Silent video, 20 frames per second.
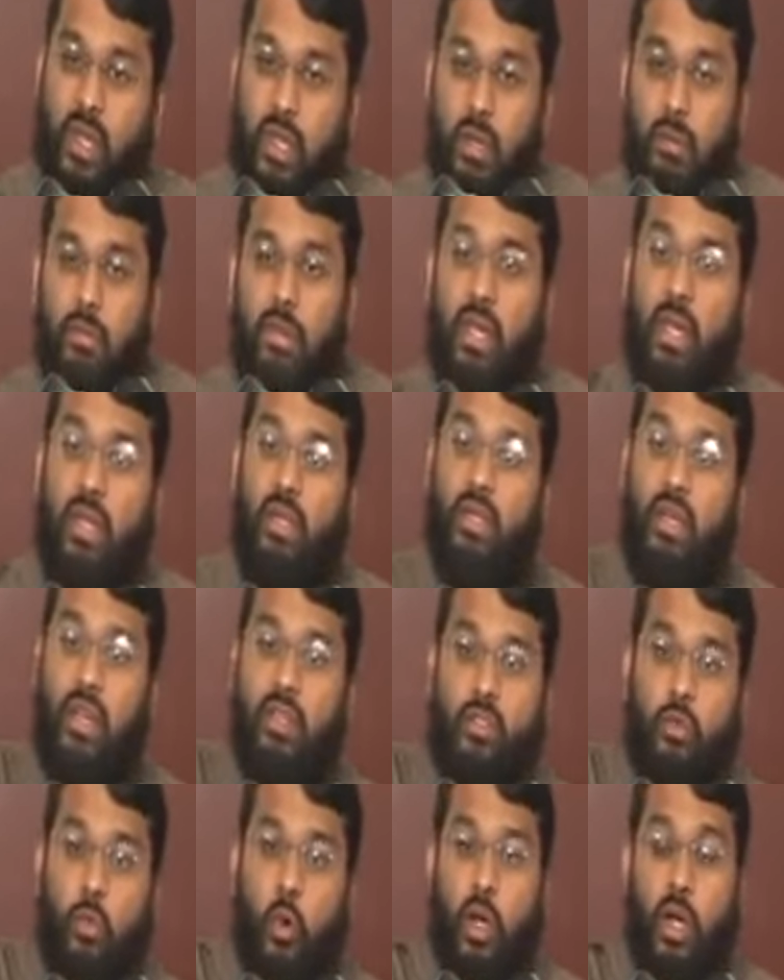Immediately
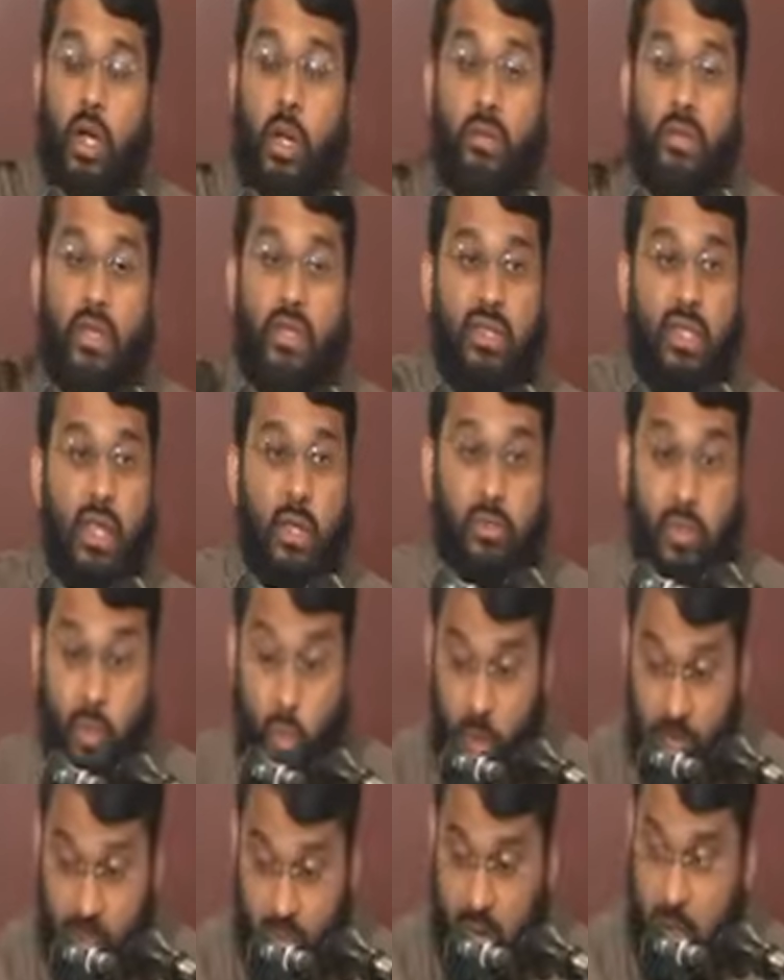as you walk up the steps,
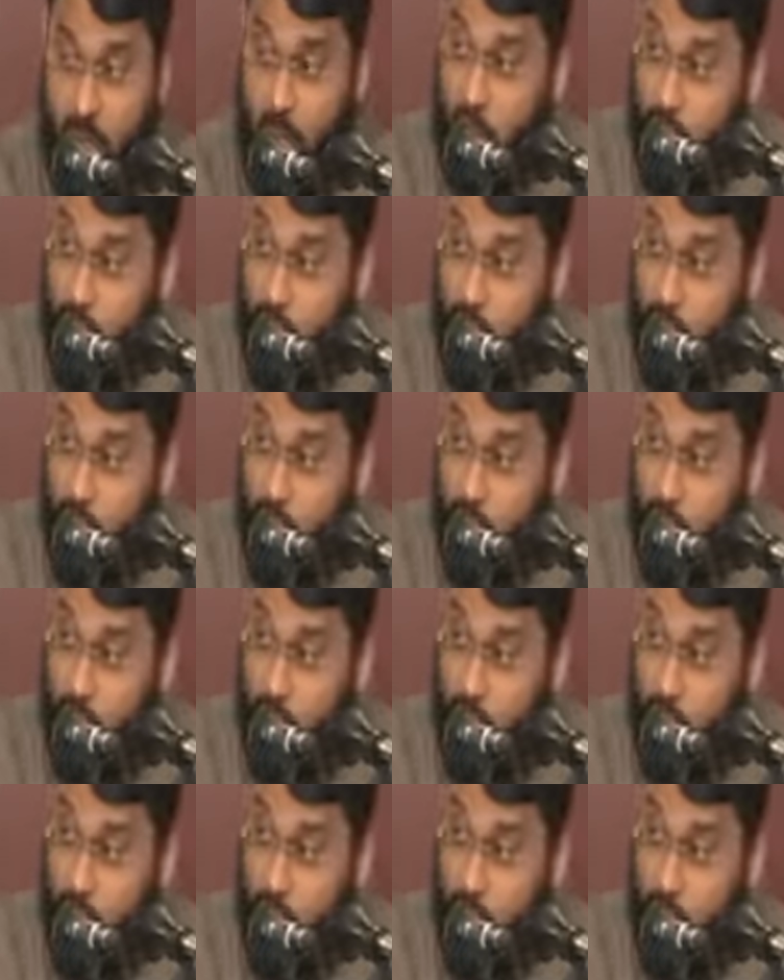you will find